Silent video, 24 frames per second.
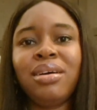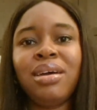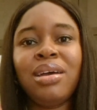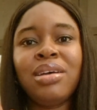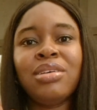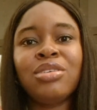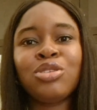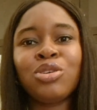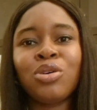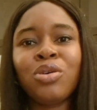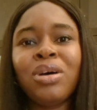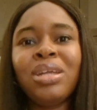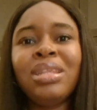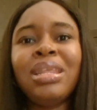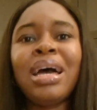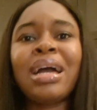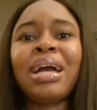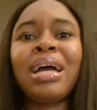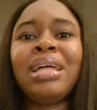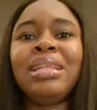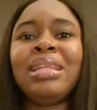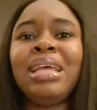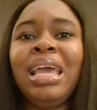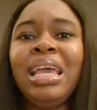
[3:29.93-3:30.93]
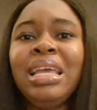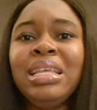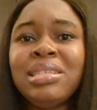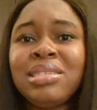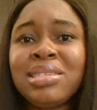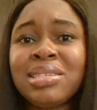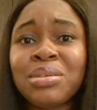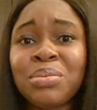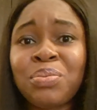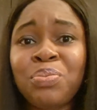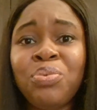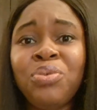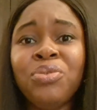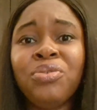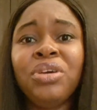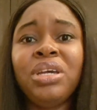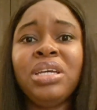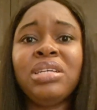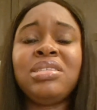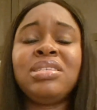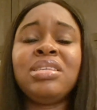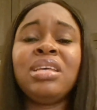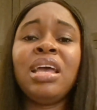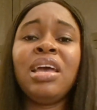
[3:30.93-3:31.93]
someone that can
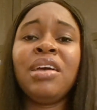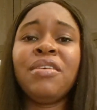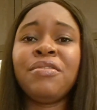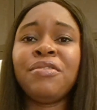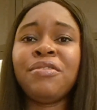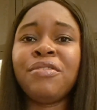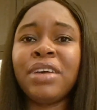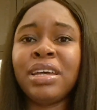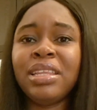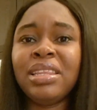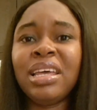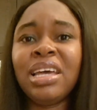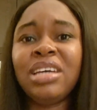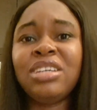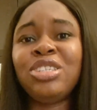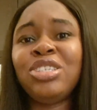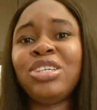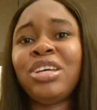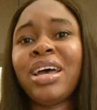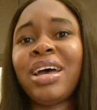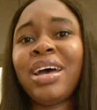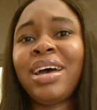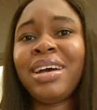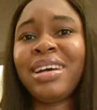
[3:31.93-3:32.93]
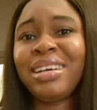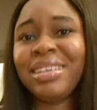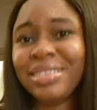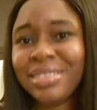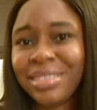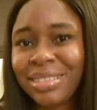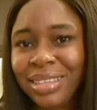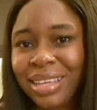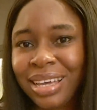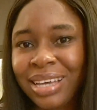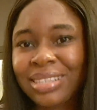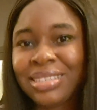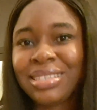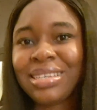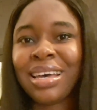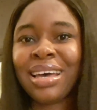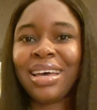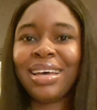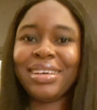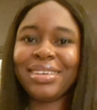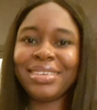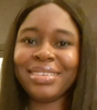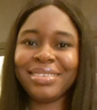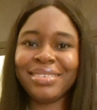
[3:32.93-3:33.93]
interpret financial
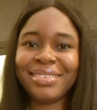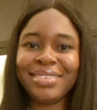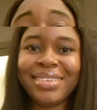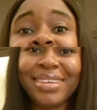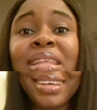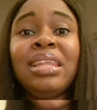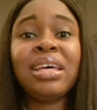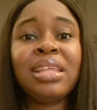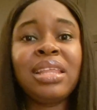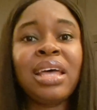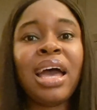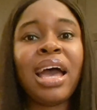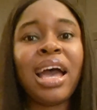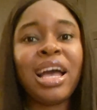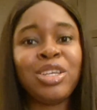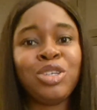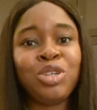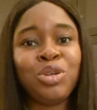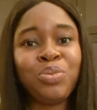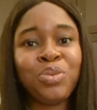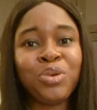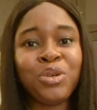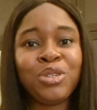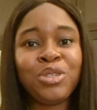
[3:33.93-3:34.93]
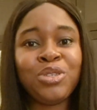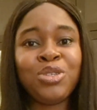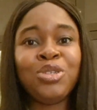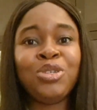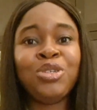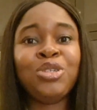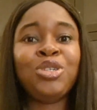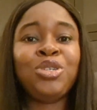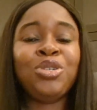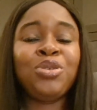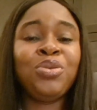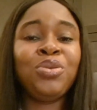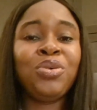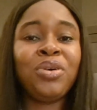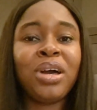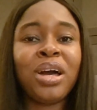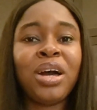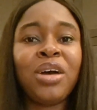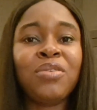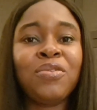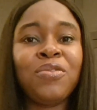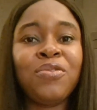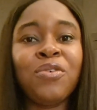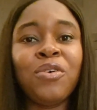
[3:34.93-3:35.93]
data. Another attribute you should look
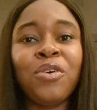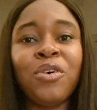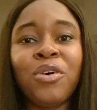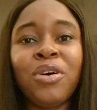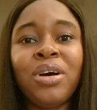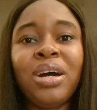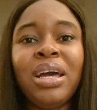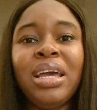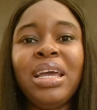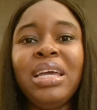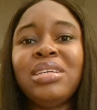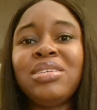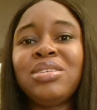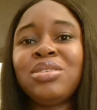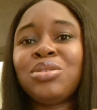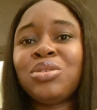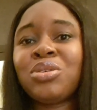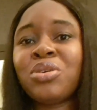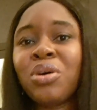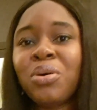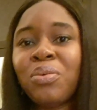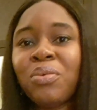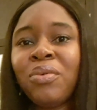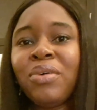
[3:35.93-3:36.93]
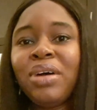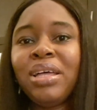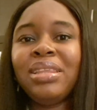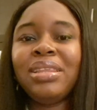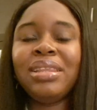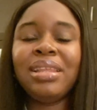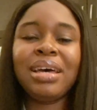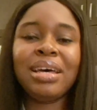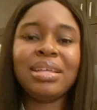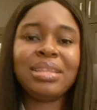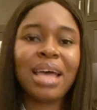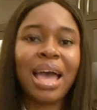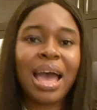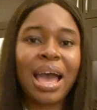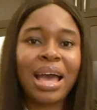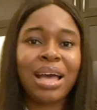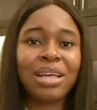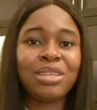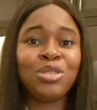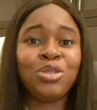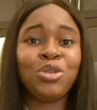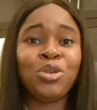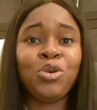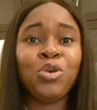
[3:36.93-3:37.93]
out for is someone that
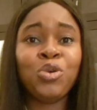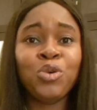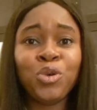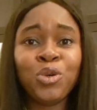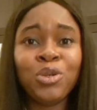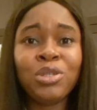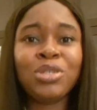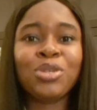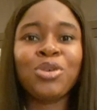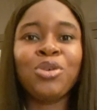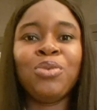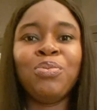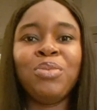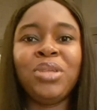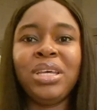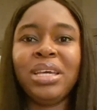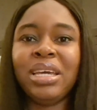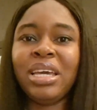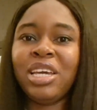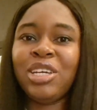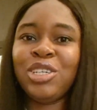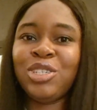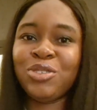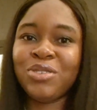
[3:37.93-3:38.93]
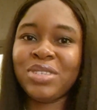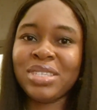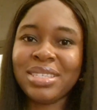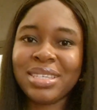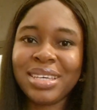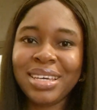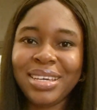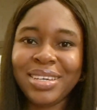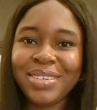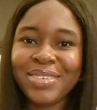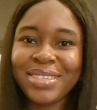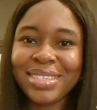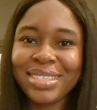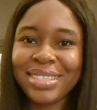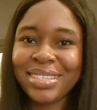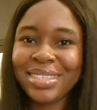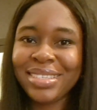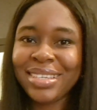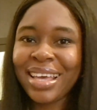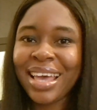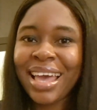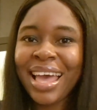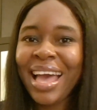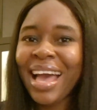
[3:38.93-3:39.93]
has good communication
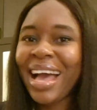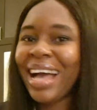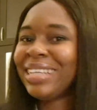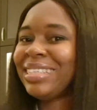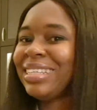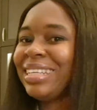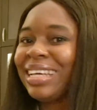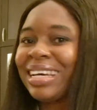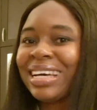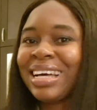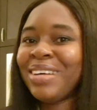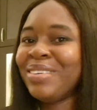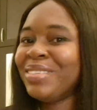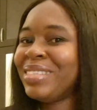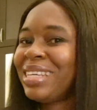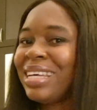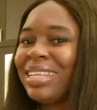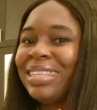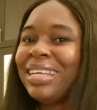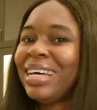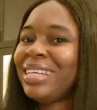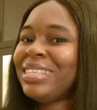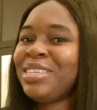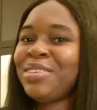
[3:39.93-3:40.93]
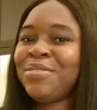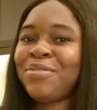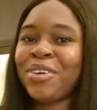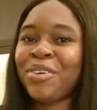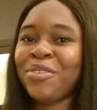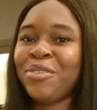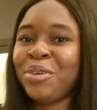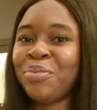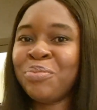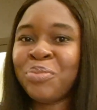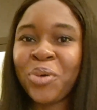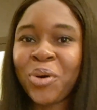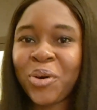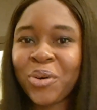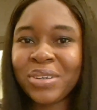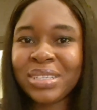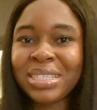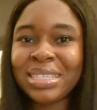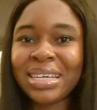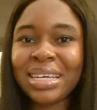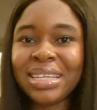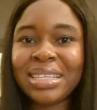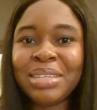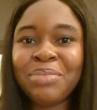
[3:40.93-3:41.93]
skills. As an accountant, that is very
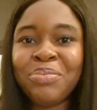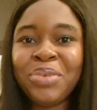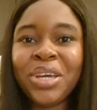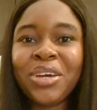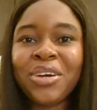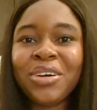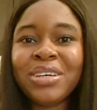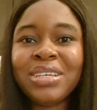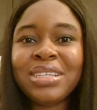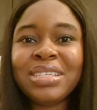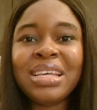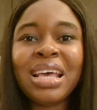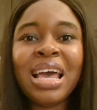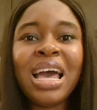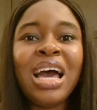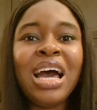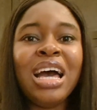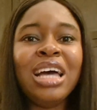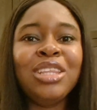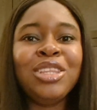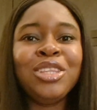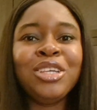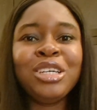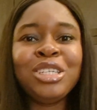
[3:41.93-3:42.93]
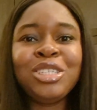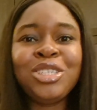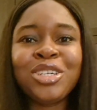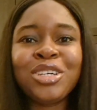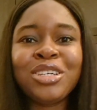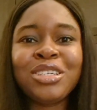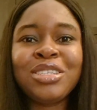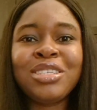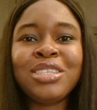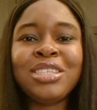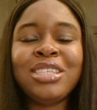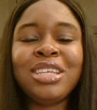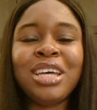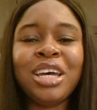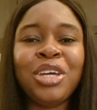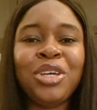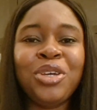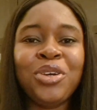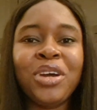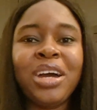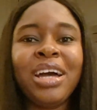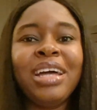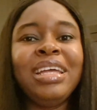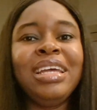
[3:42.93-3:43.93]
important, because not just that
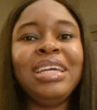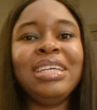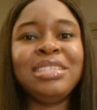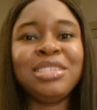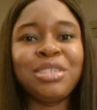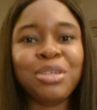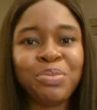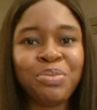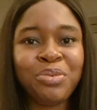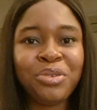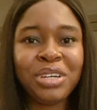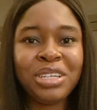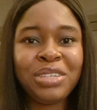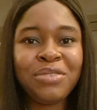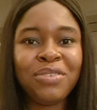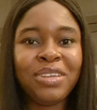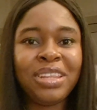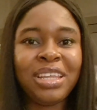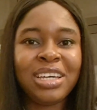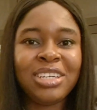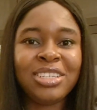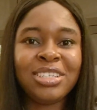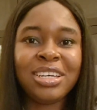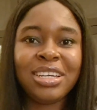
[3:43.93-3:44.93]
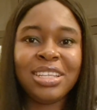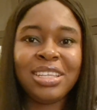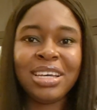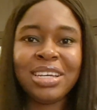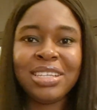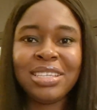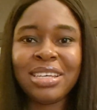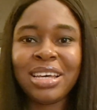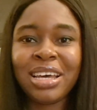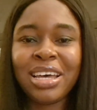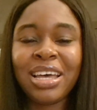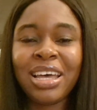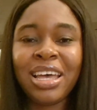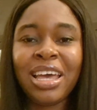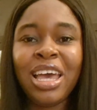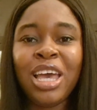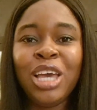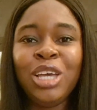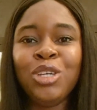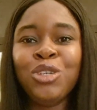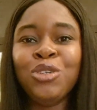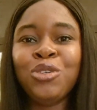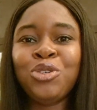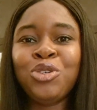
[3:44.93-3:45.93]
you can interpret financial data,
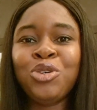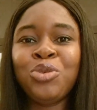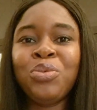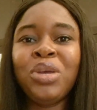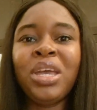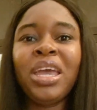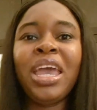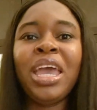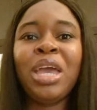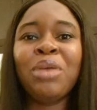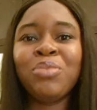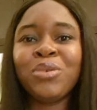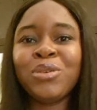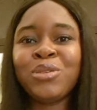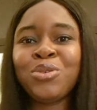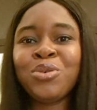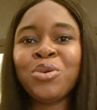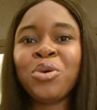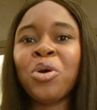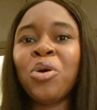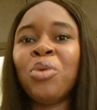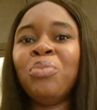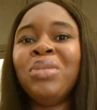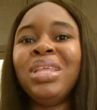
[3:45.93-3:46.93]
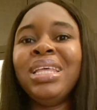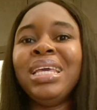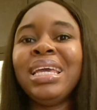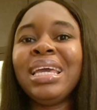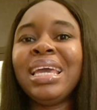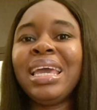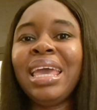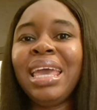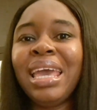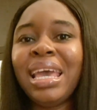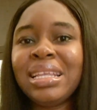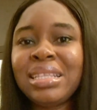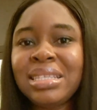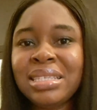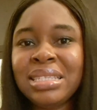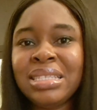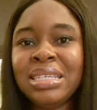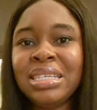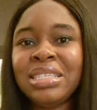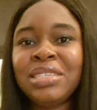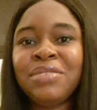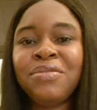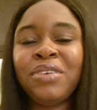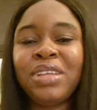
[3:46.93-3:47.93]
you should be able to communicate
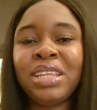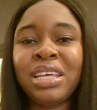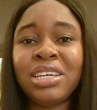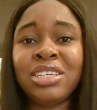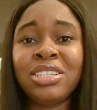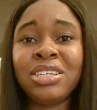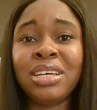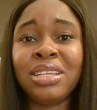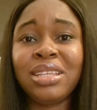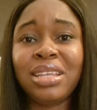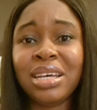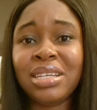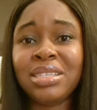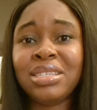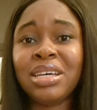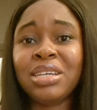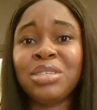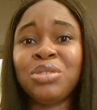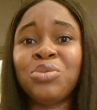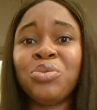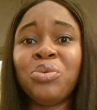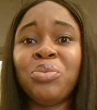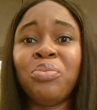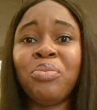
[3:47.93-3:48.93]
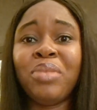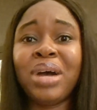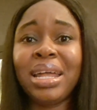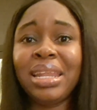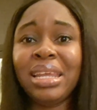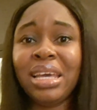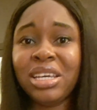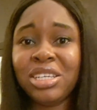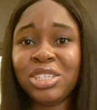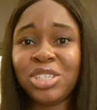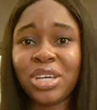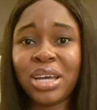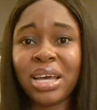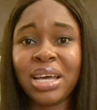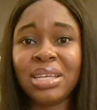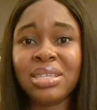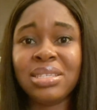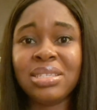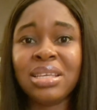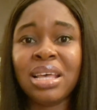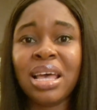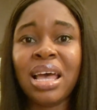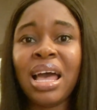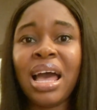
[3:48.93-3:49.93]
this financial data to
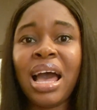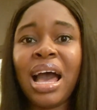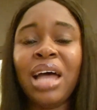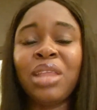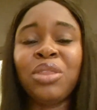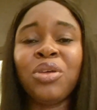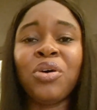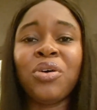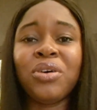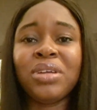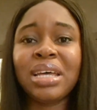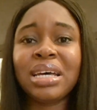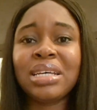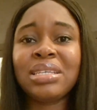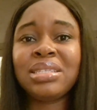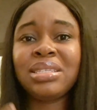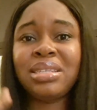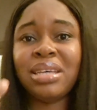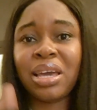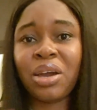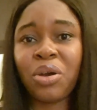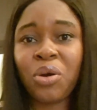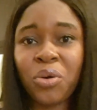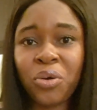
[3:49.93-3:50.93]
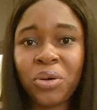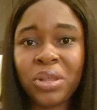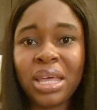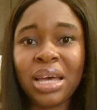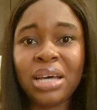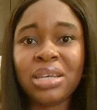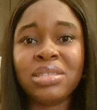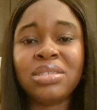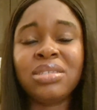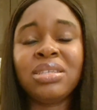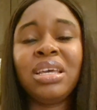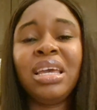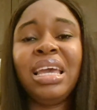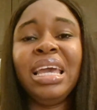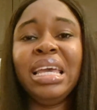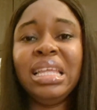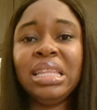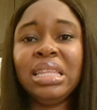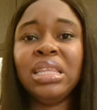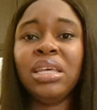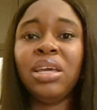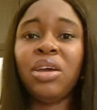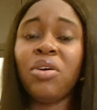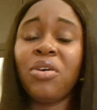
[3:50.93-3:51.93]
managers and other stakeholders in the